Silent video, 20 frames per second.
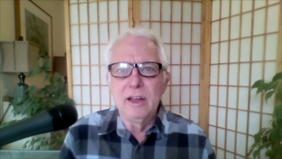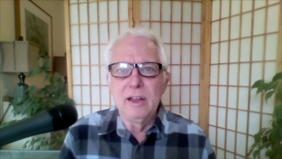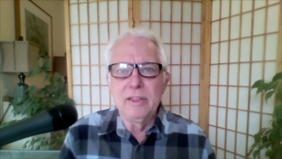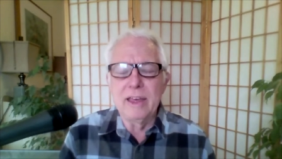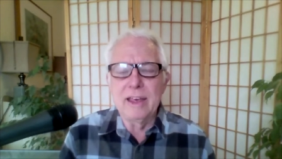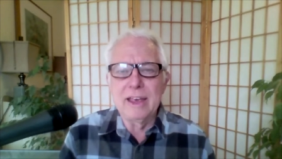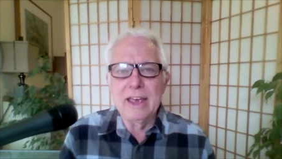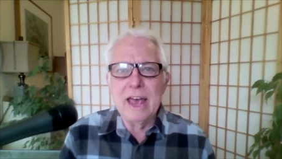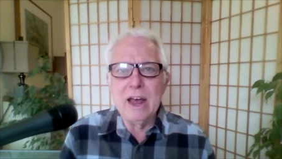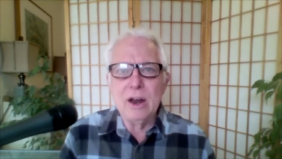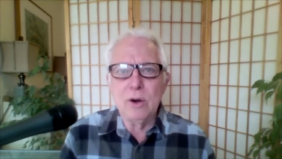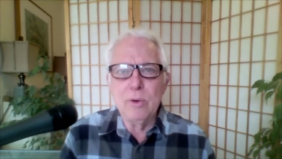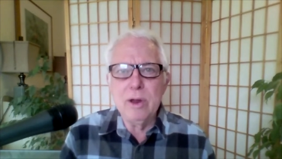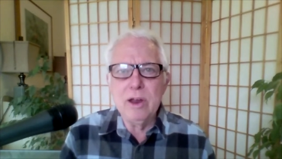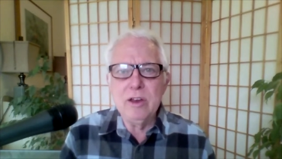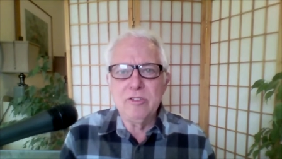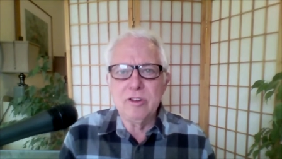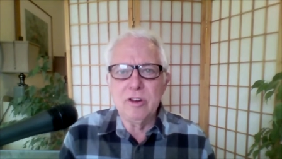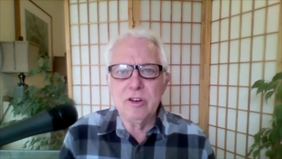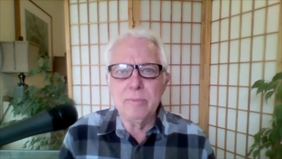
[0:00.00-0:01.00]
They can't
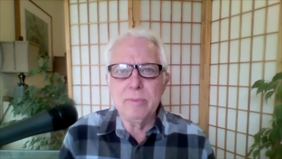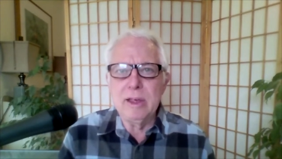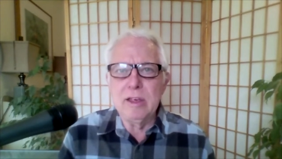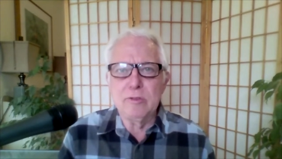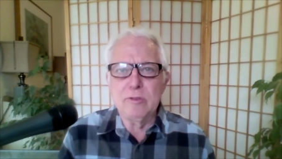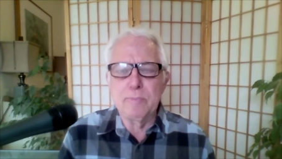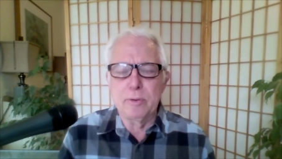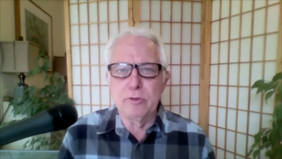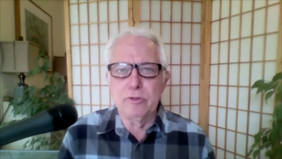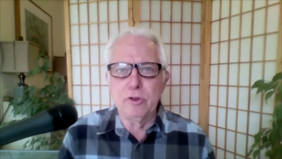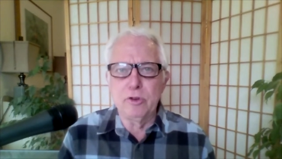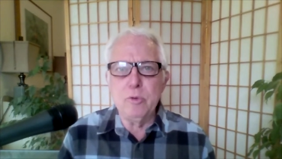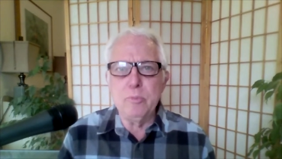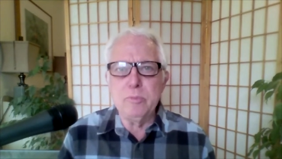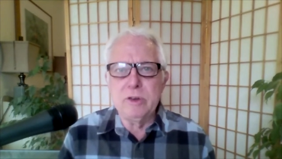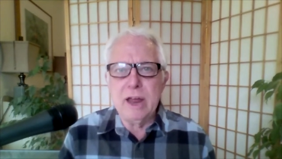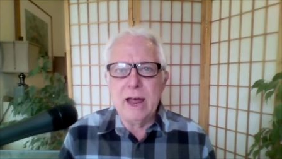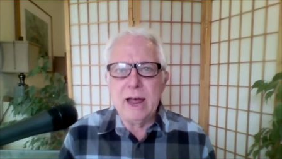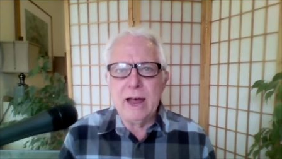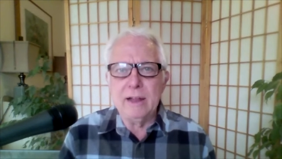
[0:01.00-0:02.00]
reach him. He's
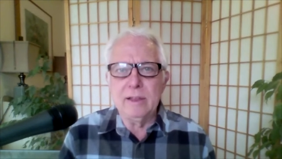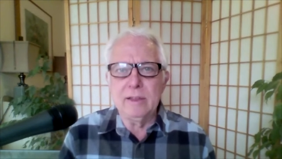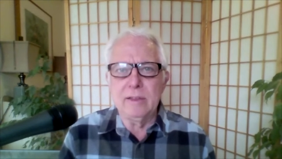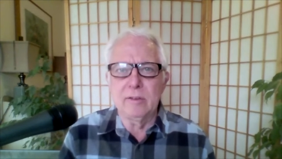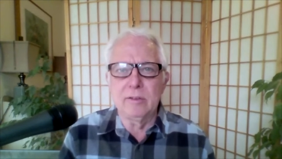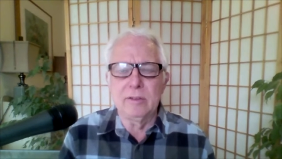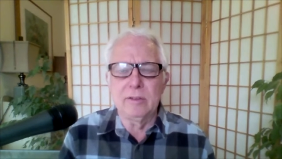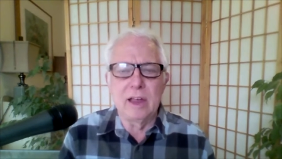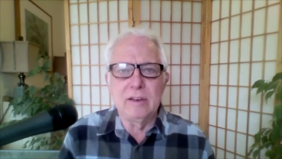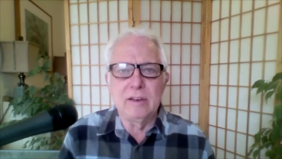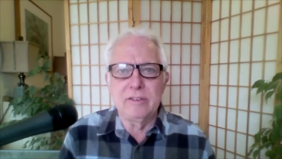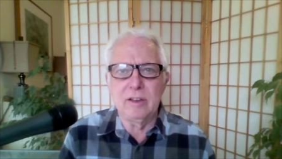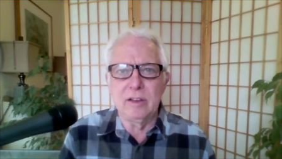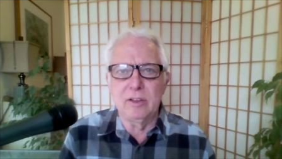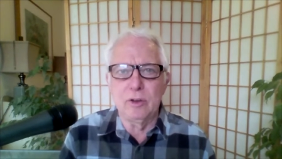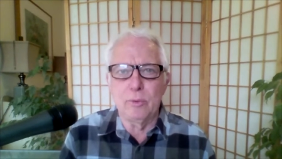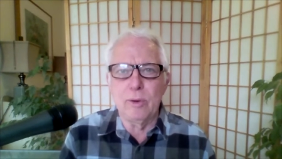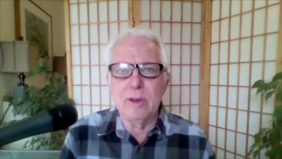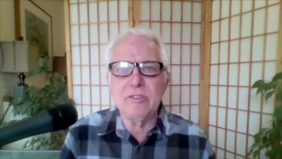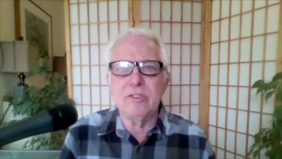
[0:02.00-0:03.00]
presumed dead. They,
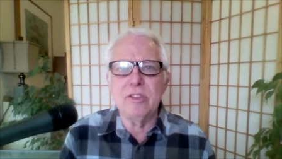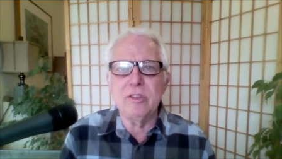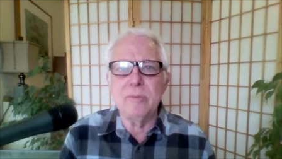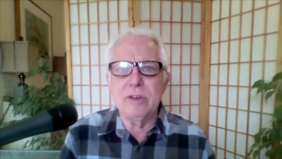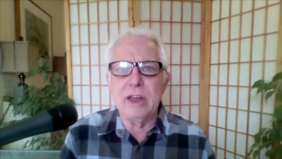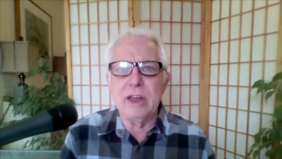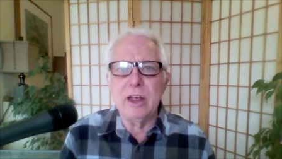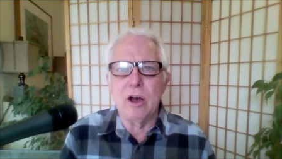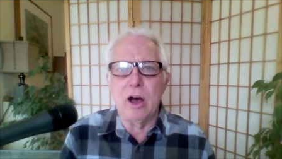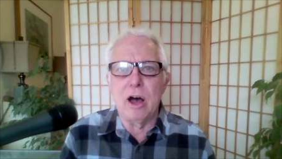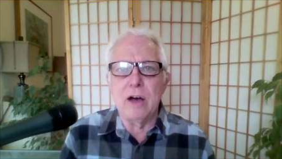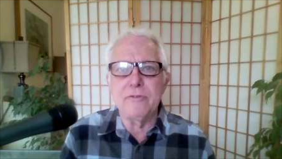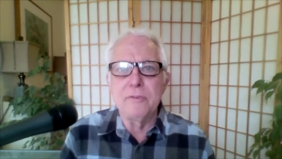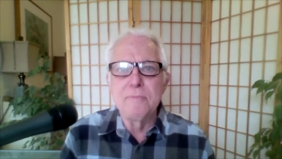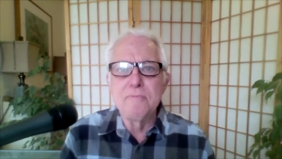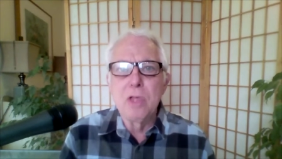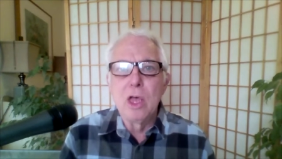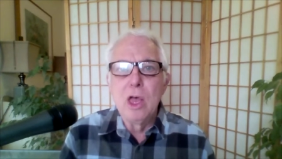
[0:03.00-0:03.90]
the rest of them take off.